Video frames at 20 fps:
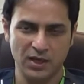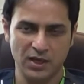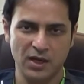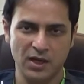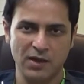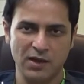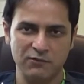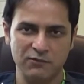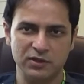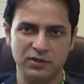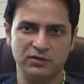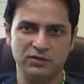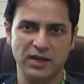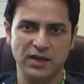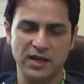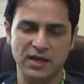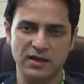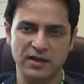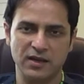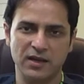Never
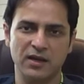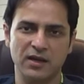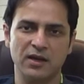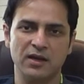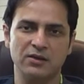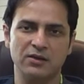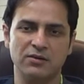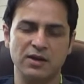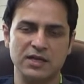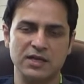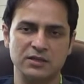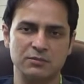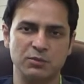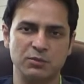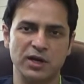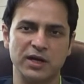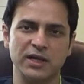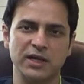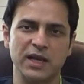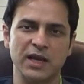think a hair
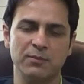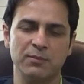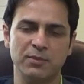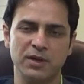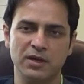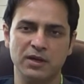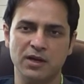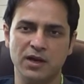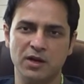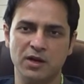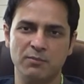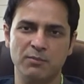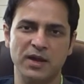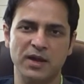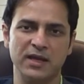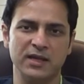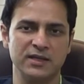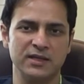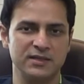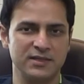transplant can be done
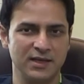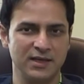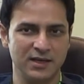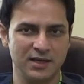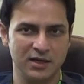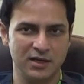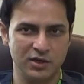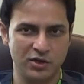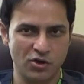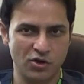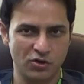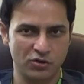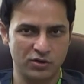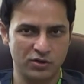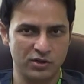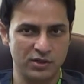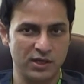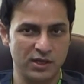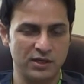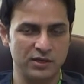by a single
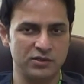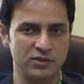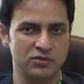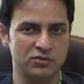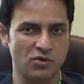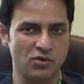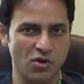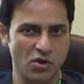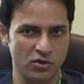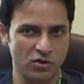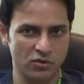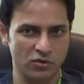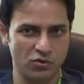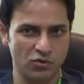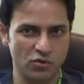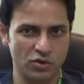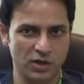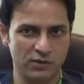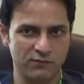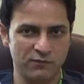doctor. That is wrong.
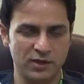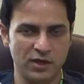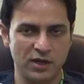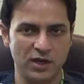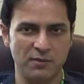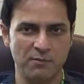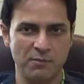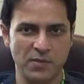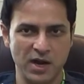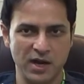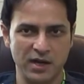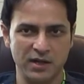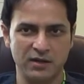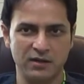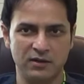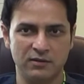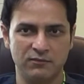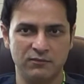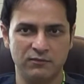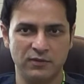Don't even
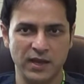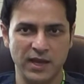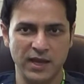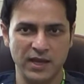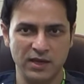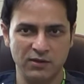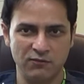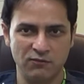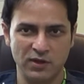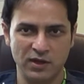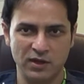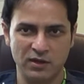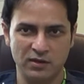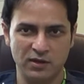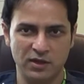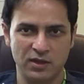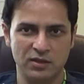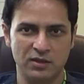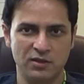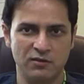demand anywhere
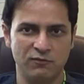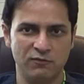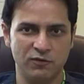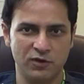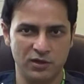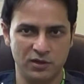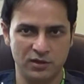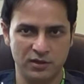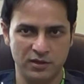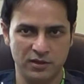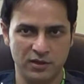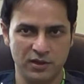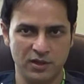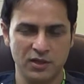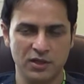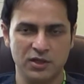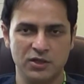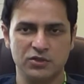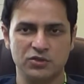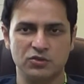in the world.
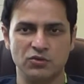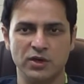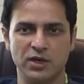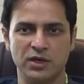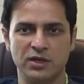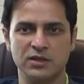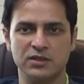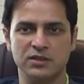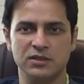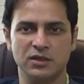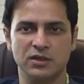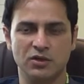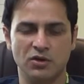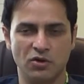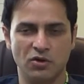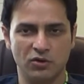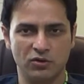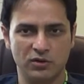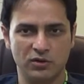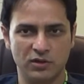So it is the
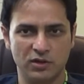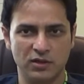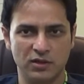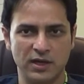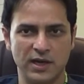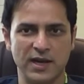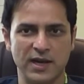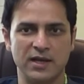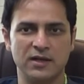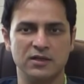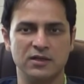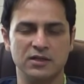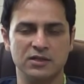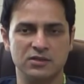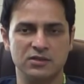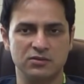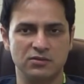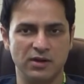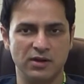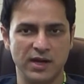doctor and
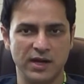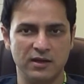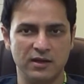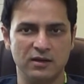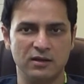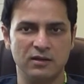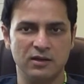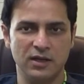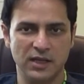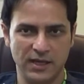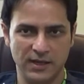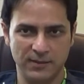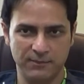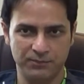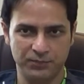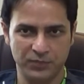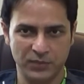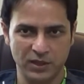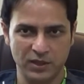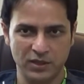his trained
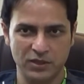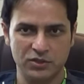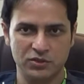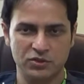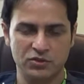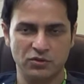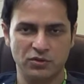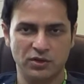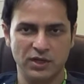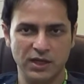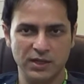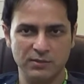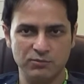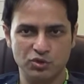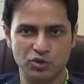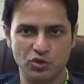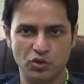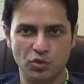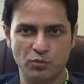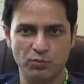team. So team
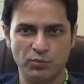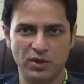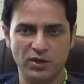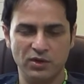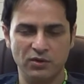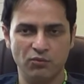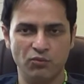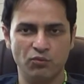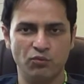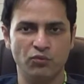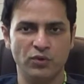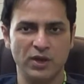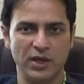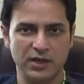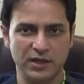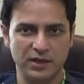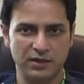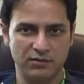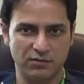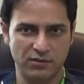should be
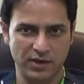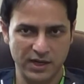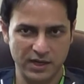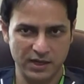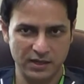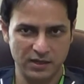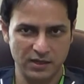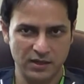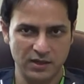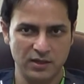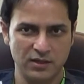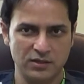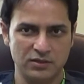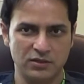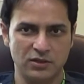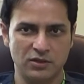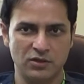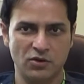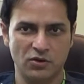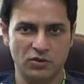very trained.
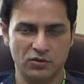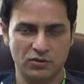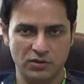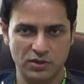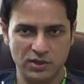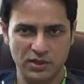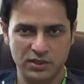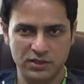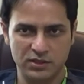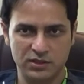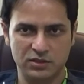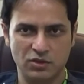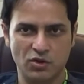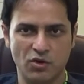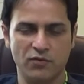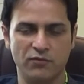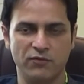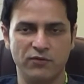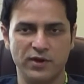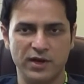The doctor is
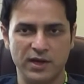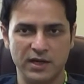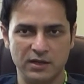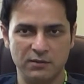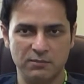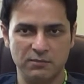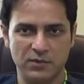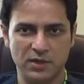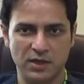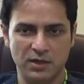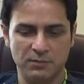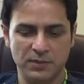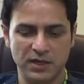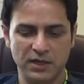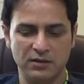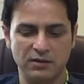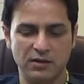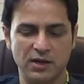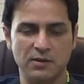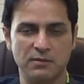confident that my
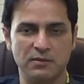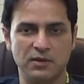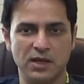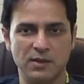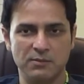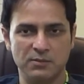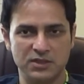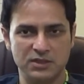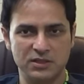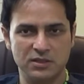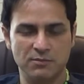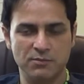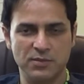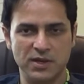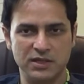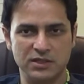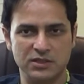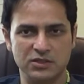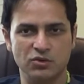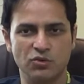team is the
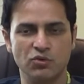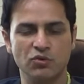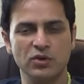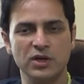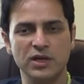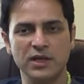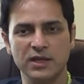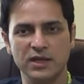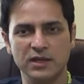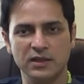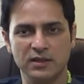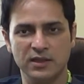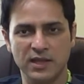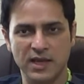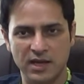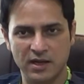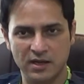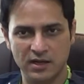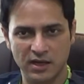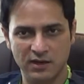best, only
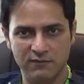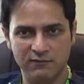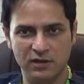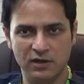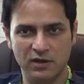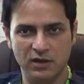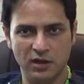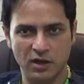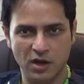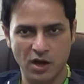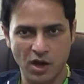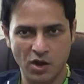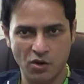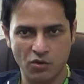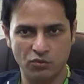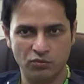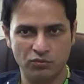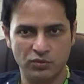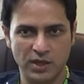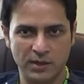then he will
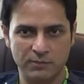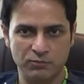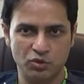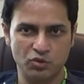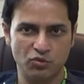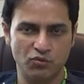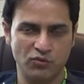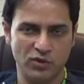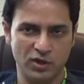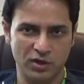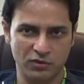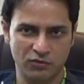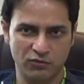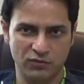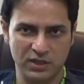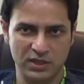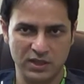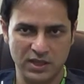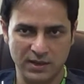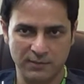allow them to work
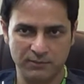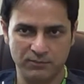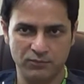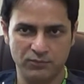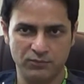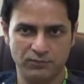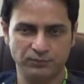with them.